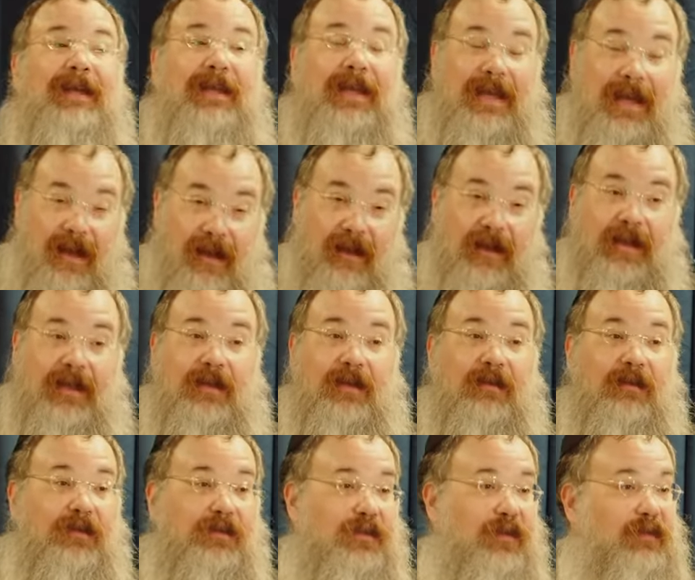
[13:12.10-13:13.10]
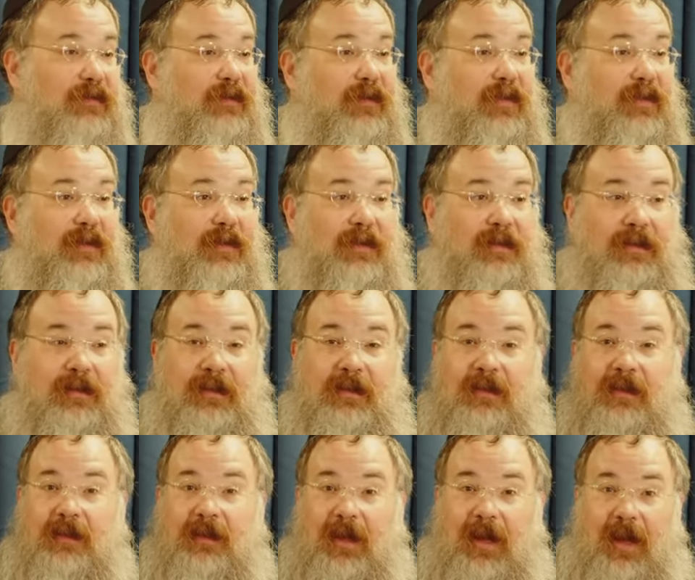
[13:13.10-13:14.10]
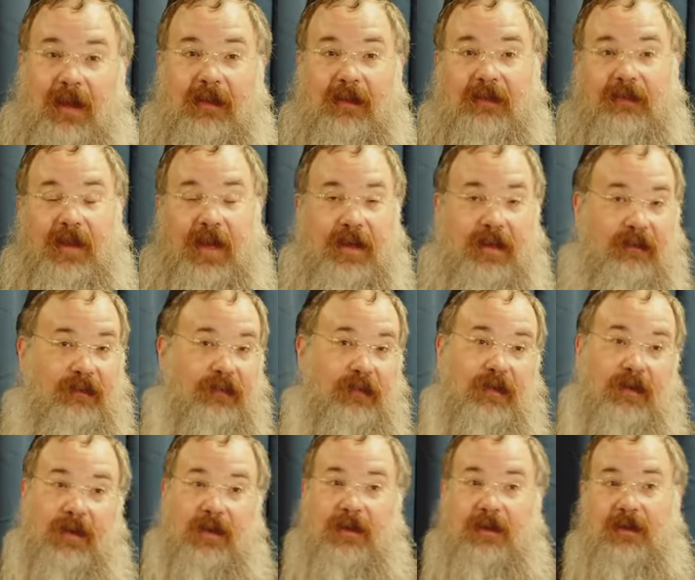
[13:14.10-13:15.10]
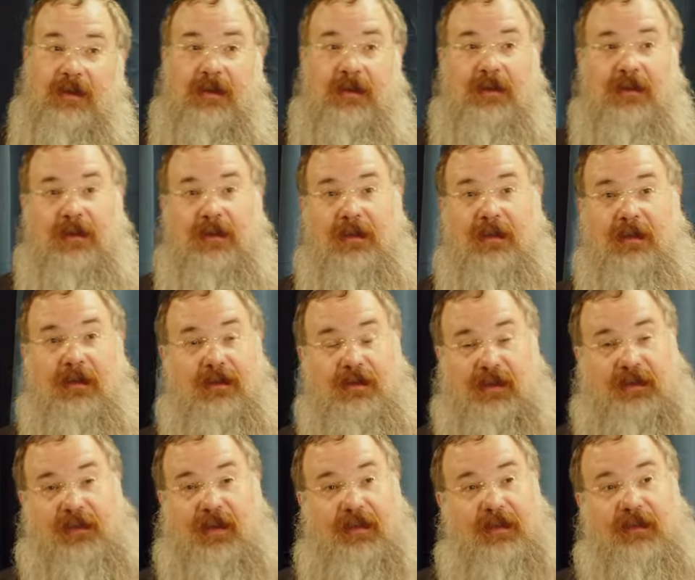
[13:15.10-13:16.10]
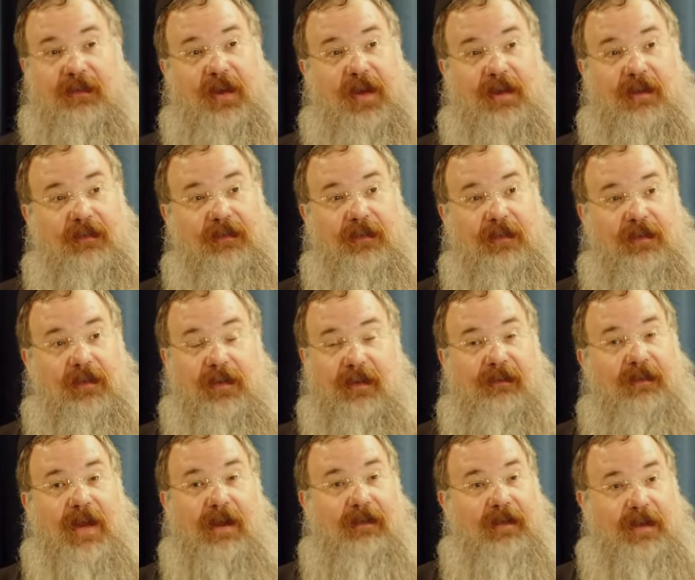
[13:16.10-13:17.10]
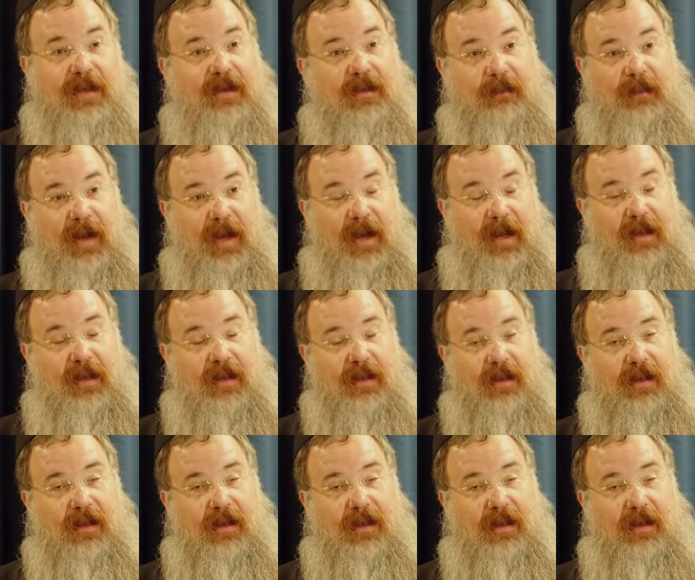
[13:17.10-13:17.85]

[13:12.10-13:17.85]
They are here. They're just on the second floor. They're just on the second floor. They're very nearby.